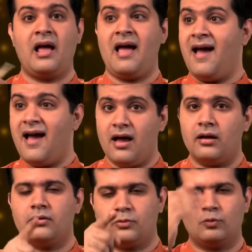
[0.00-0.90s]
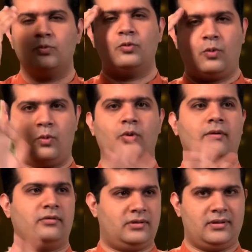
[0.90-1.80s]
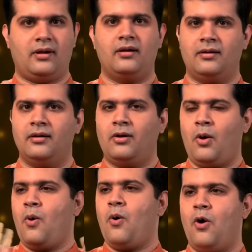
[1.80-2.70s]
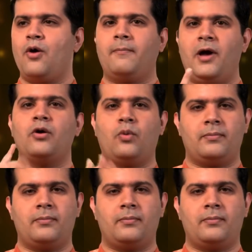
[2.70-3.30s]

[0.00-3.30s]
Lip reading: If something happens, you can be mentally prepared and positive.